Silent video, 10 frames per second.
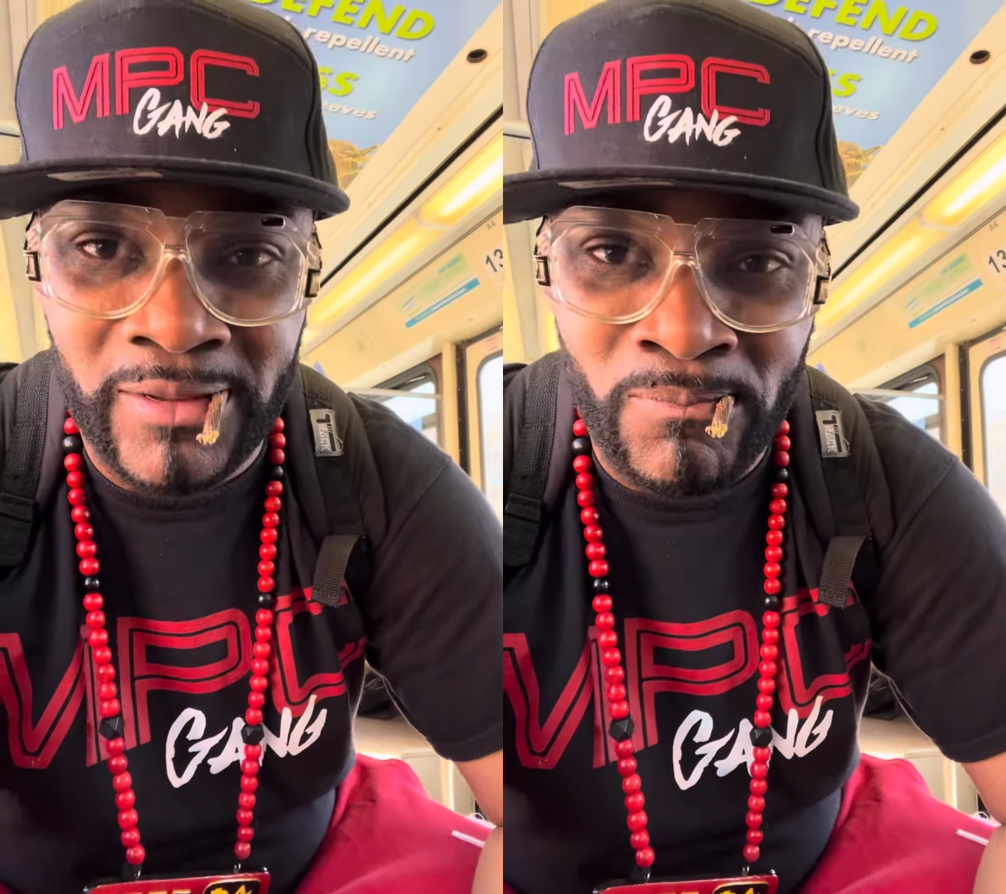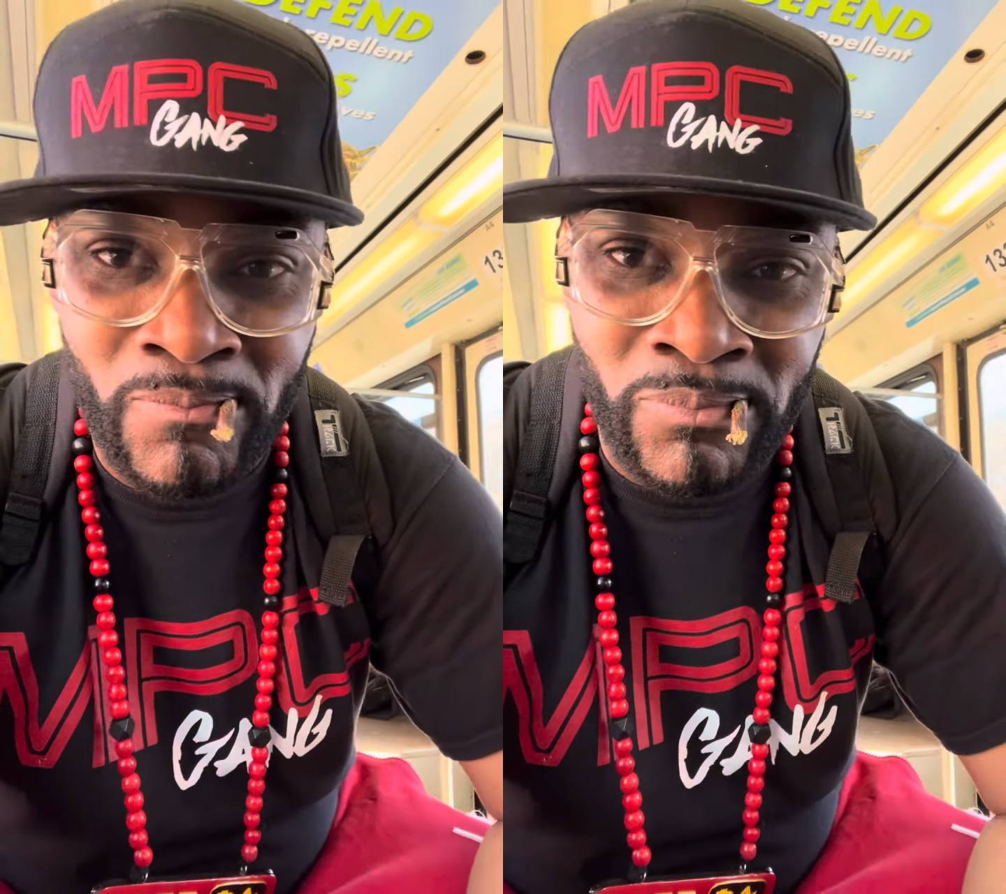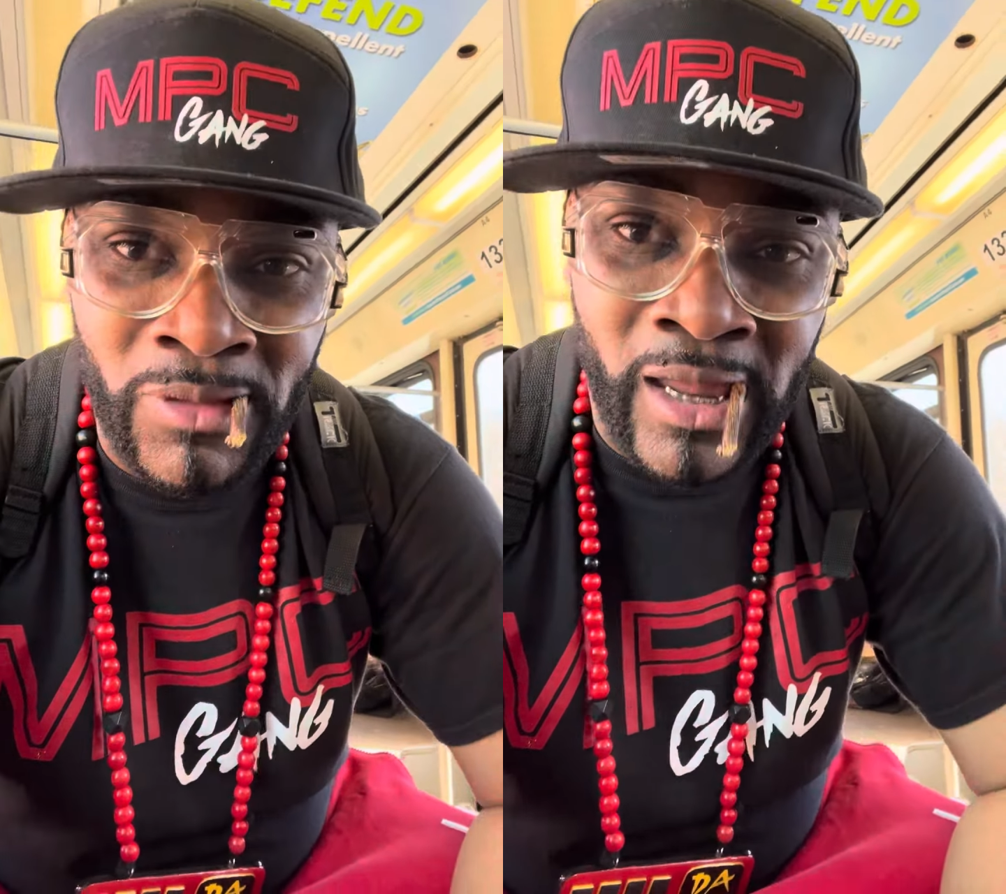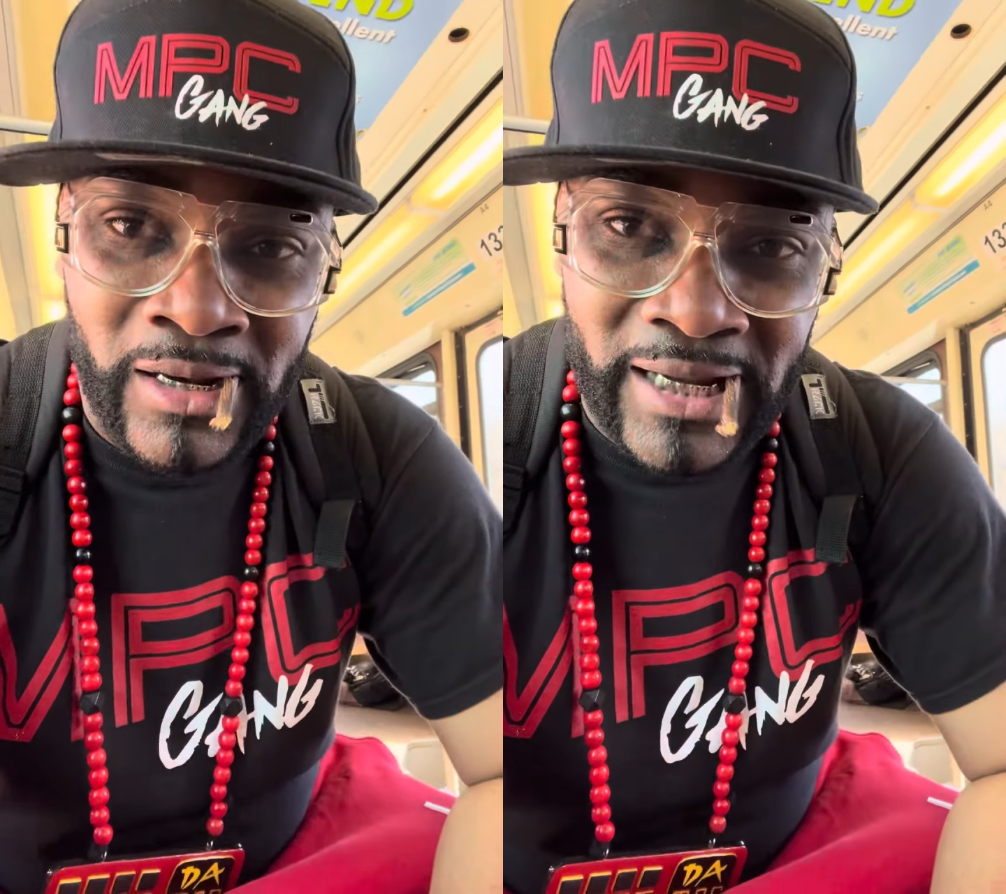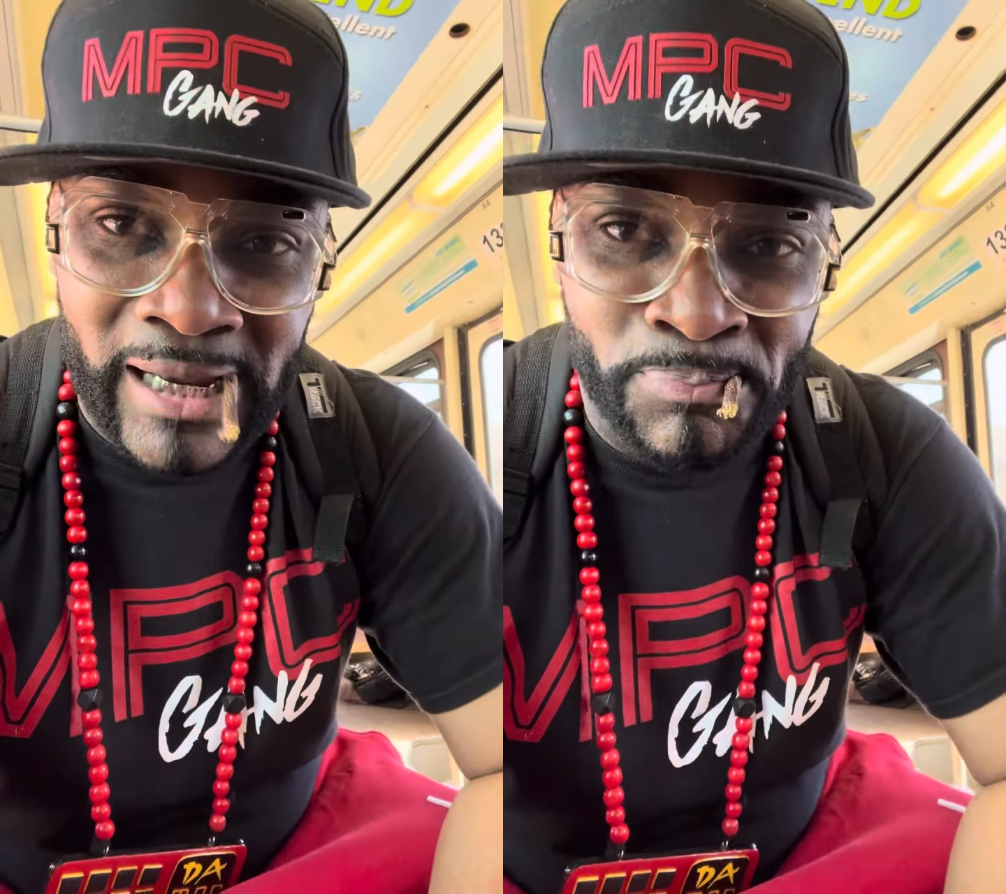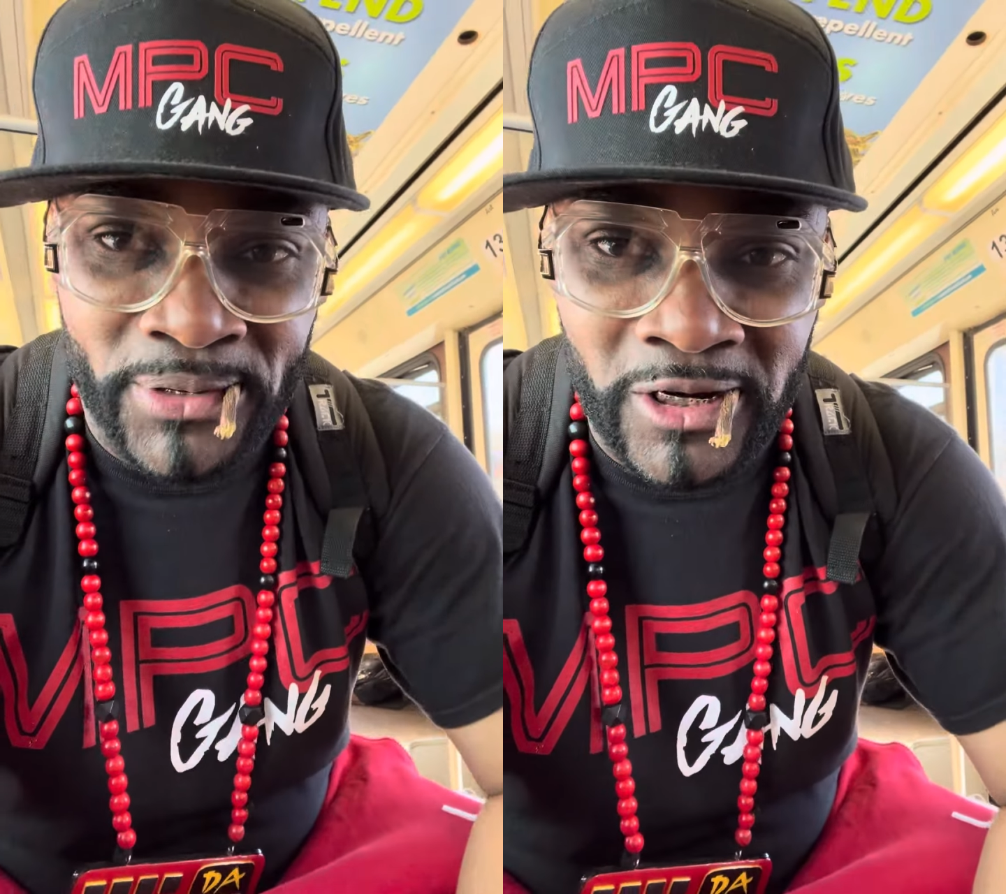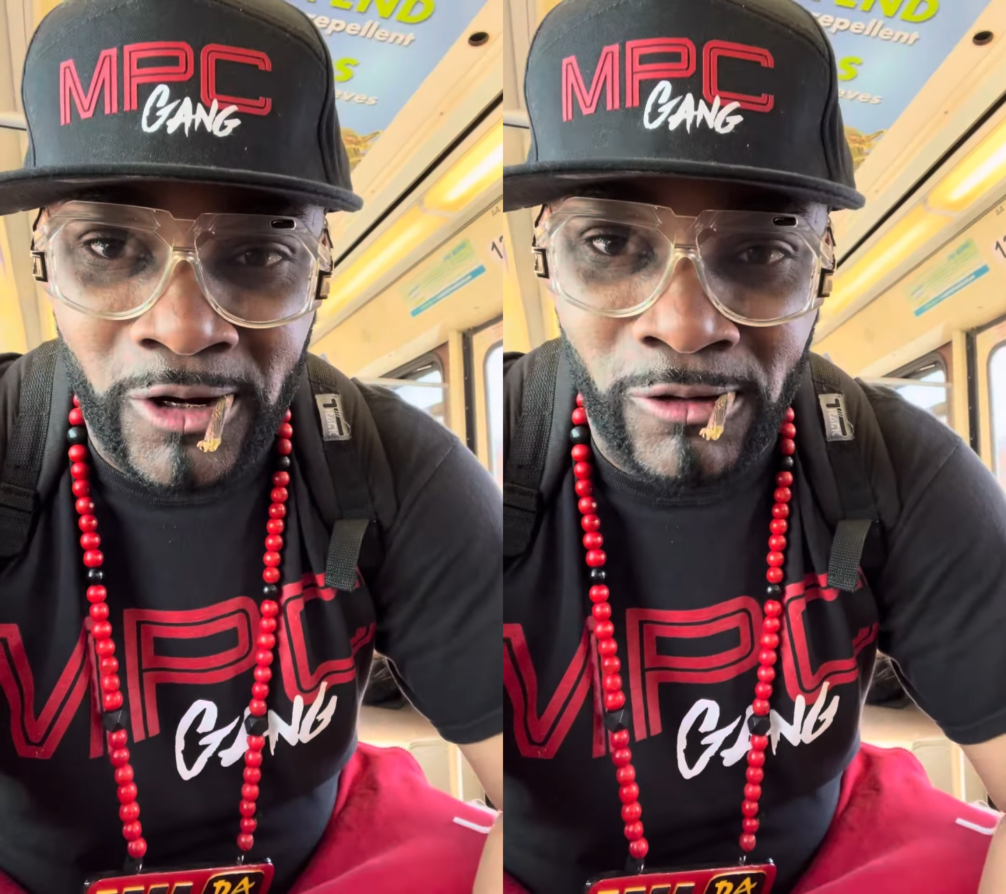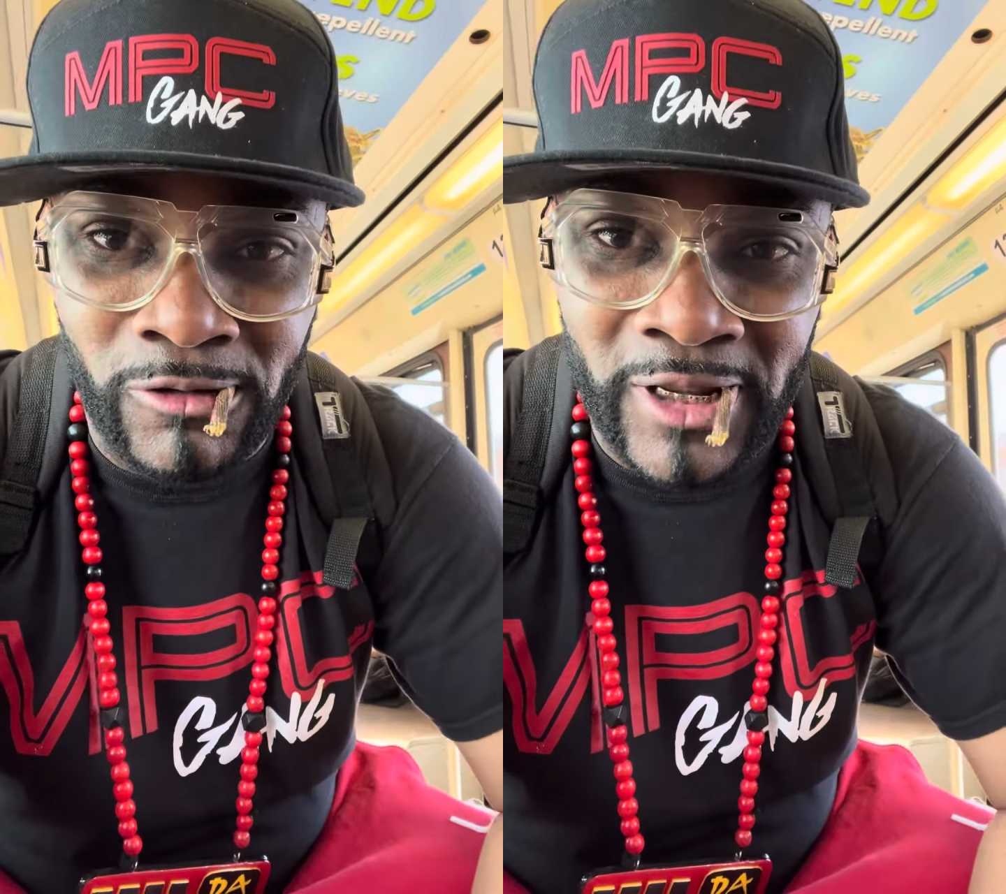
that put a hole